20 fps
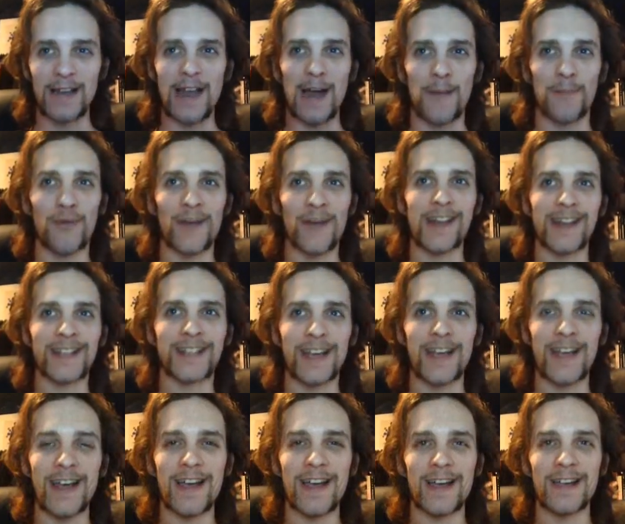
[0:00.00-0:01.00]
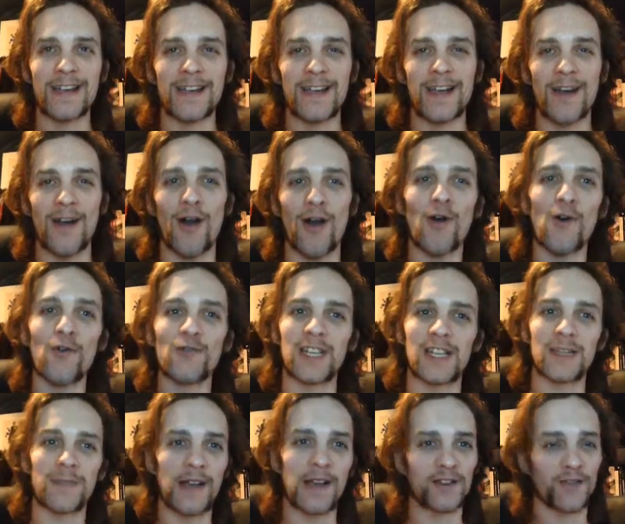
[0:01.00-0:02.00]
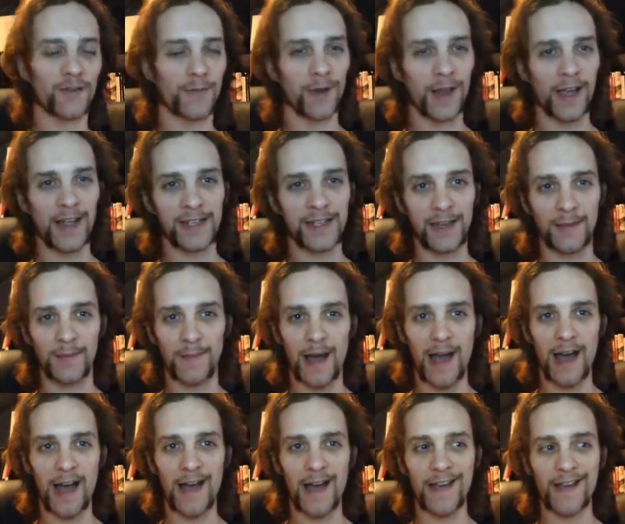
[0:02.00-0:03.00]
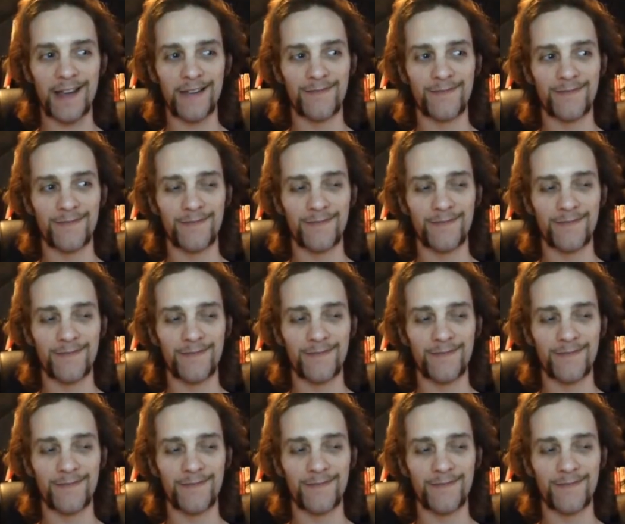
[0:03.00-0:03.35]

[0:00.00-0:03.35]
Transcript: Now, Predator holds a special place in my